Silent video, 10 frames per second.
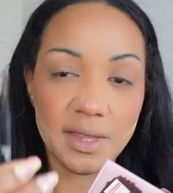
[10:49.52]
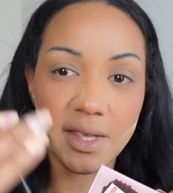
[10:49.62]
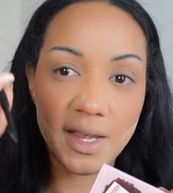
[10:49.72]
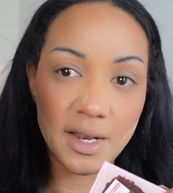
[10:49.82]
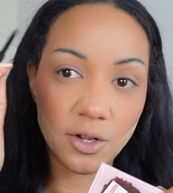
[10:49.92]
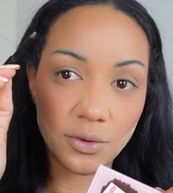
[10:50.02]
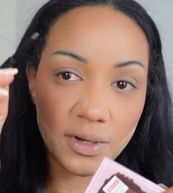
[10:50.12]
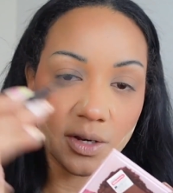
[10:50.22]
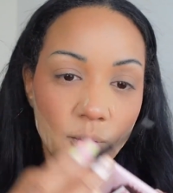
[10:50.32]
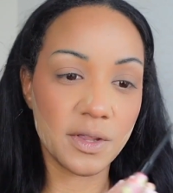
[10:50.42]
then
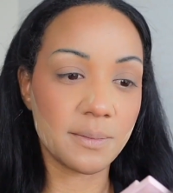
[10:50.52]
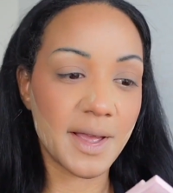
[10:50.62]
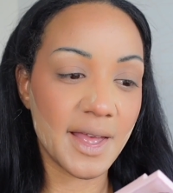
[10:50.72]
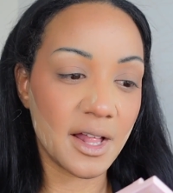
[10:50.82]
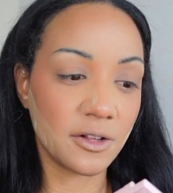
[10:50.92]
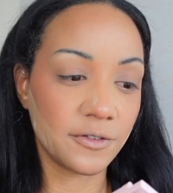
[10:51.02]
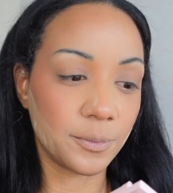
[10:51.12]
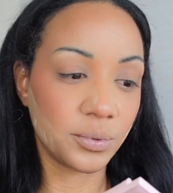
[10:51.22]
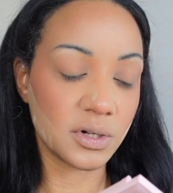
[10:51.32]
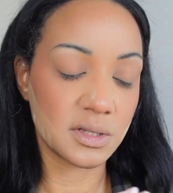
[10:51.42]
going in with my
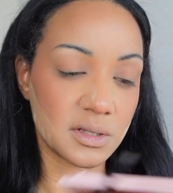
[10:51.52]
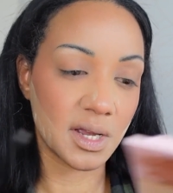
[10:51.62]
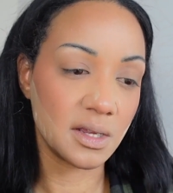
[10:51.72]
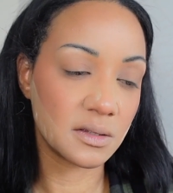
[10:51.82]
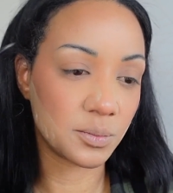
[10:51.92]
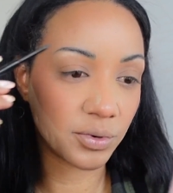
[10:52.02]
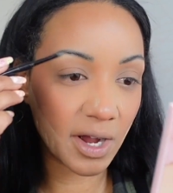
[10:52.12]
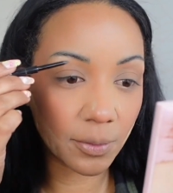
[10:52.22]
e.l.f. Precise Brow